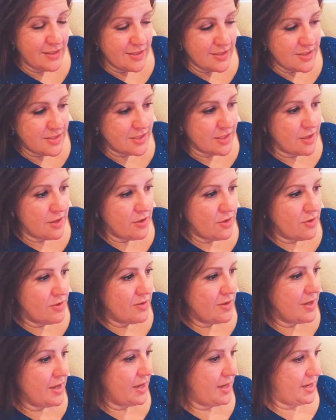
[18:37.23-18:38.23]

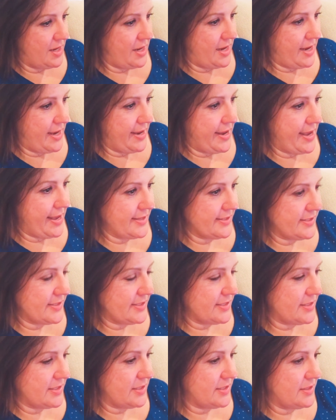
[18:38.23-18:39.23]
So I guess
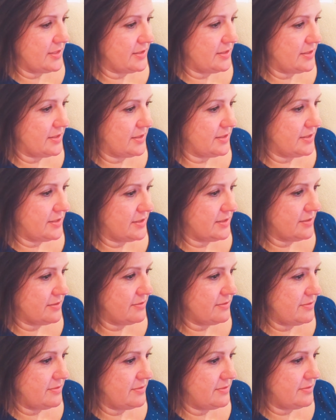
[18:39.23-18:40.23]
the
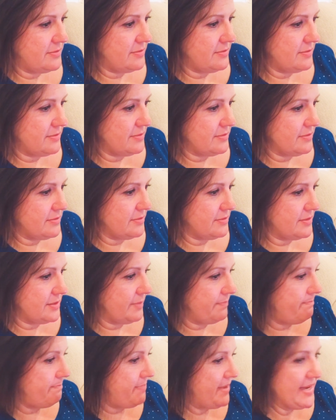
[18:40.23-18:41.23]

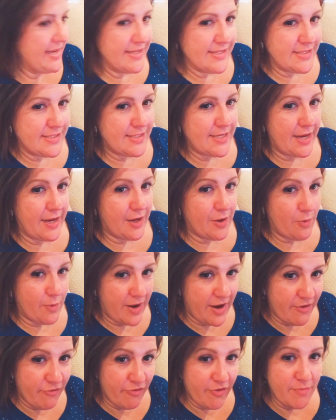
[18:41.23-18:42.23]
biggest
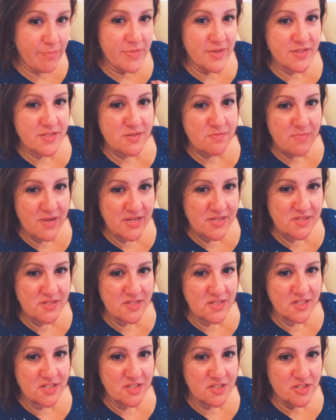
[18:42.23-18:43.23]
takeaway from this
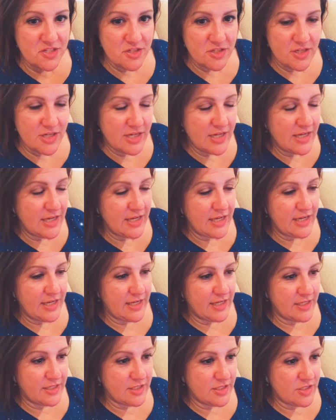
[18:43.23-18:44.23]
message
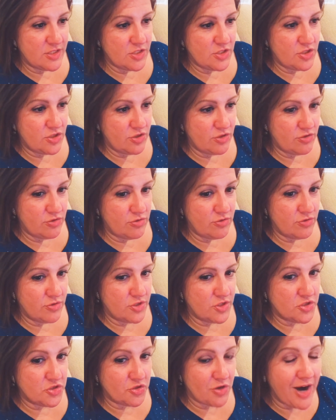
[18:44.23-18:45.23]
is to
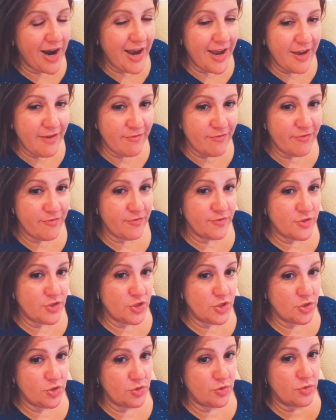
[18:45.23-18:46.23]
strive
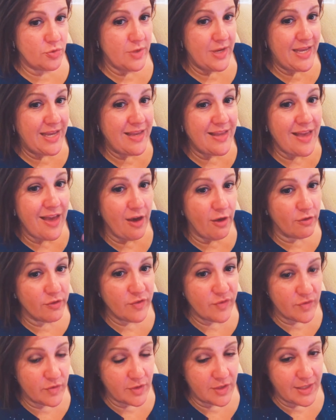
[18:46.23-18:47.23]
to eat
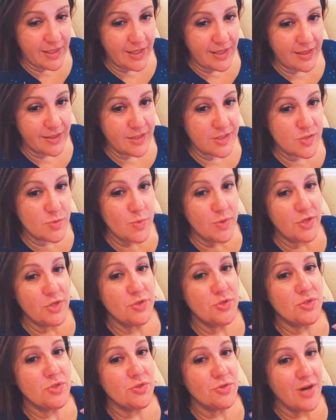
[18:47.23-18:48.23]
healthfully, because when you
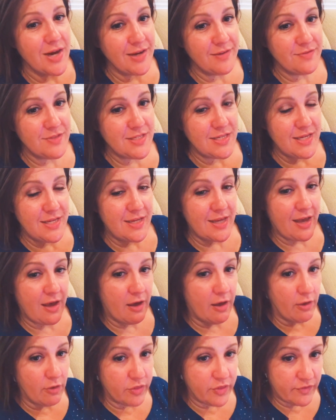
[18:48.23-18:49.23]
strive to eat
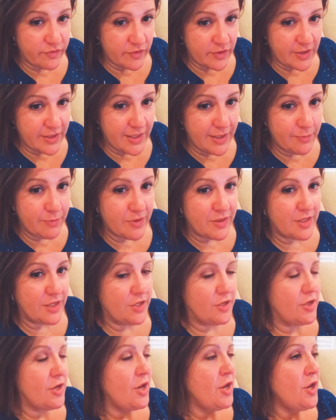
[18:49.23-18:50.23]
healthfully
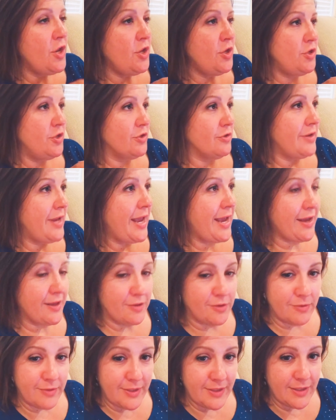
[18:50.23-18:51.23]
within your
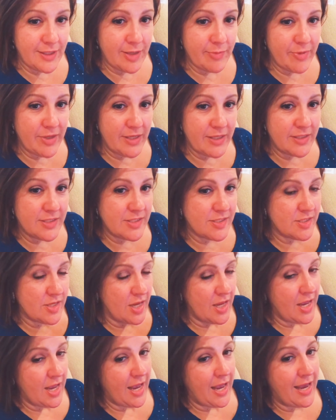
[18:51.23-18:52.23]
calorie limits
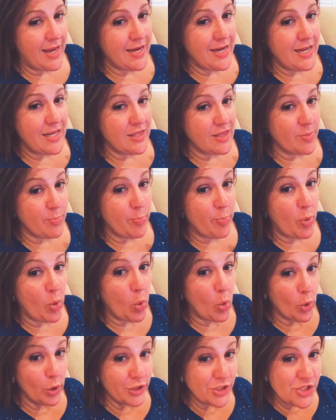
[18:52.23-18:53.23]
and eat the
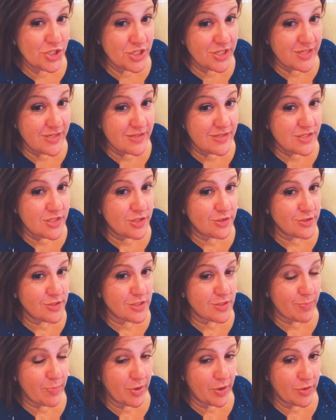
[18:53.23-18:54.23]
portions you're
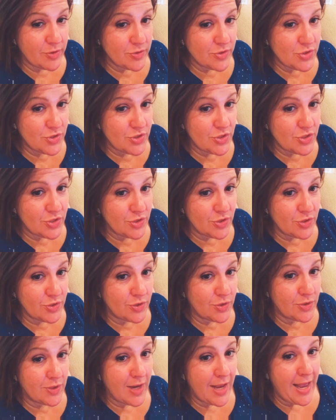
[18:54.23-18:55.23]
supposed
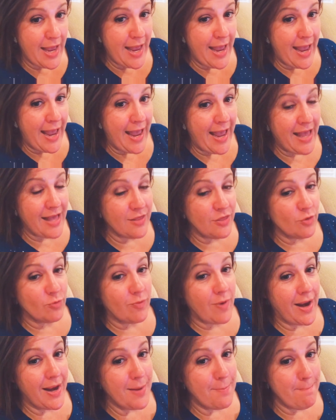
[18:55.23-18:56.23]
to, and the
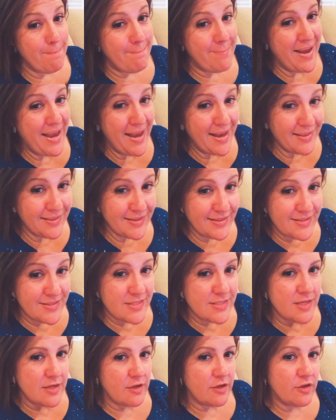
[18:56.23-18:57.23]
right
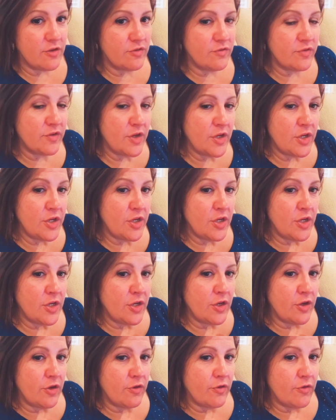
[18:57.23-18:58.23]
balance of
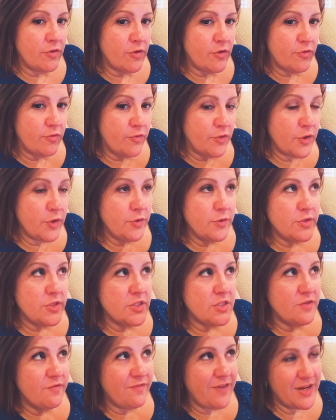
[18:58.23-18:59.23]

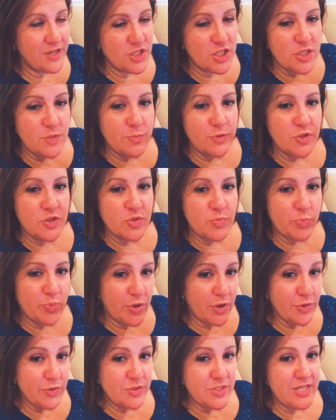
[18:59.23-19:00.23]
fruits, vegetables,
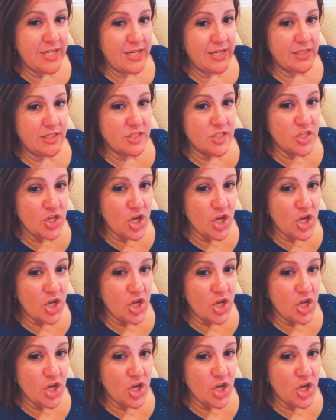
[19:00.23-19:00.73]
proteins,